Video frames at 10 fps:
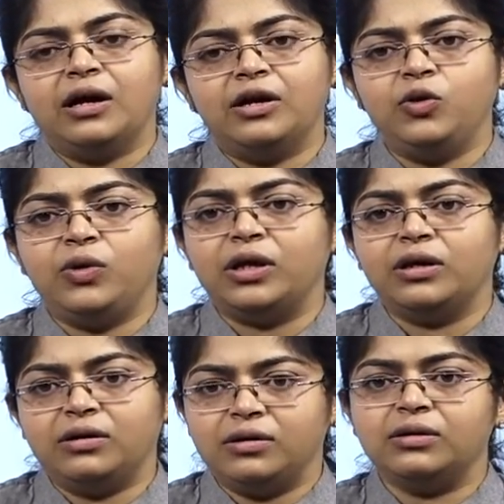during
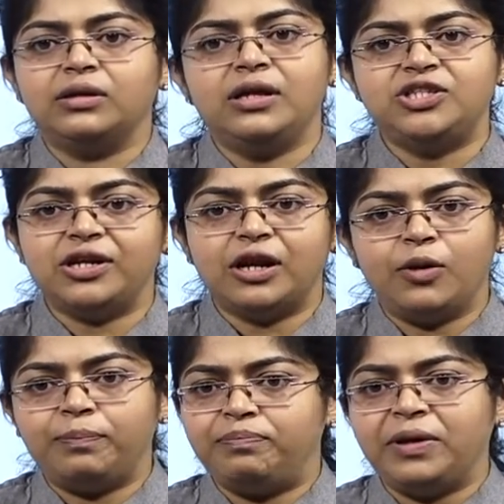the general
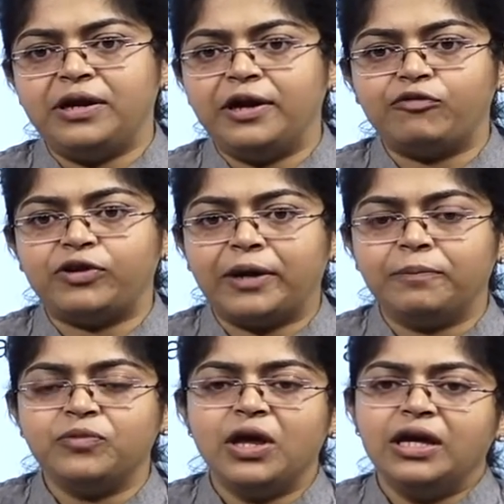period of time,
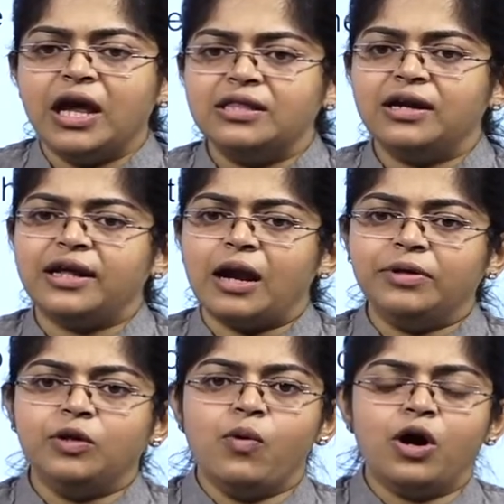either it can be in
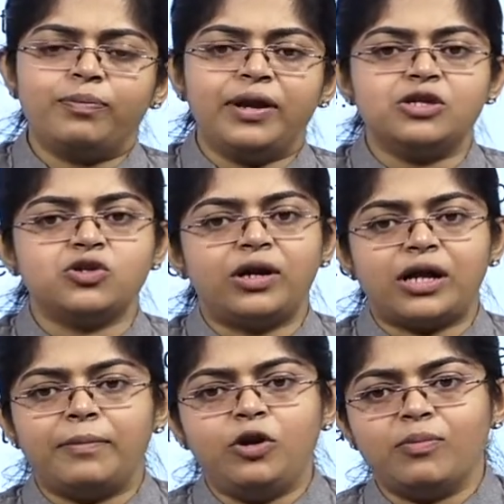the workplace or it
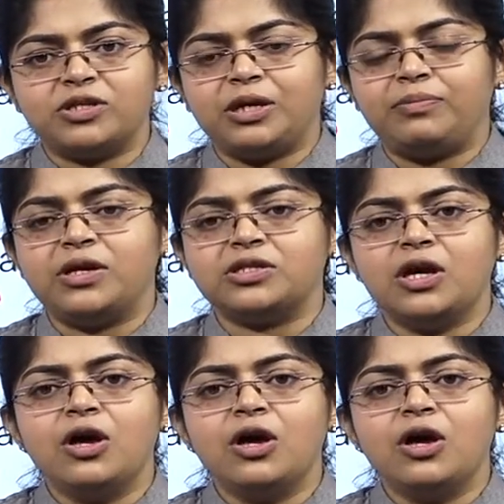can be domestic place.